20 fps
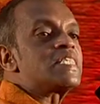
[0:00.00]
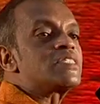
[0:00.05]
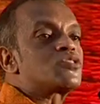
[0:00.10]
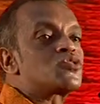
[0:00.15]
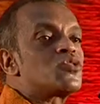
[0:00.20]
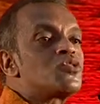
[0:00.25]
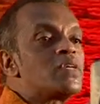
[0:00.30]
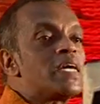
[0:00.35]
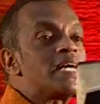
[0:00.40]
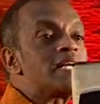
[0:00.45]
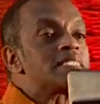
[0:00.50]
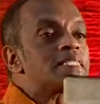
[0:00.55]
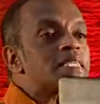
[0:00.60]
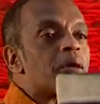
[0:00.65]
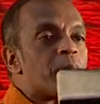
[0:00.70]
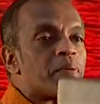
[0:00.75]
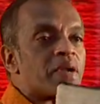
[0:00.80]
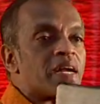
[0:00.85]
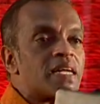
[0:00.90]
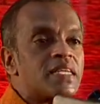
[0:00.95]
to
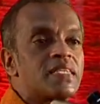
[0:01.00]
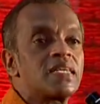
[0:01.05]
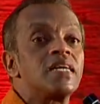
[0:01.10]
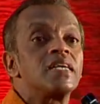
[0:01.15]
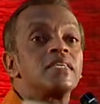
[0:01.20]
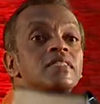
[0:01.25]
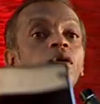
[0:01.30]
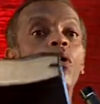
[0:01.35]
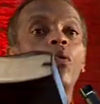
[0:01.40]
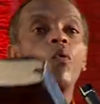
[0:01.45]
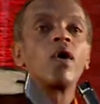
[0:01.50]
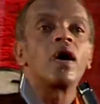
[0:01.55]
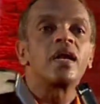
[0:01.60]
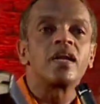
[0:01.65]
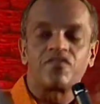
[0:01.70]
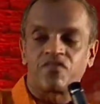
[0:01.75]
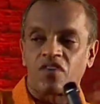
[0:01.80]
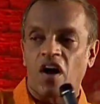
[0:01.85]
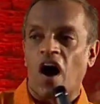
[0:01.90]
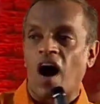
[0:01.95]
interpret the Word
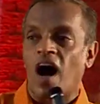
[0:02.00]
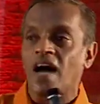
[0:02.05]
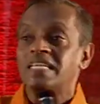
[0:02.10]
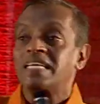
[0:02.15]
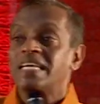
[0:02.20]
of God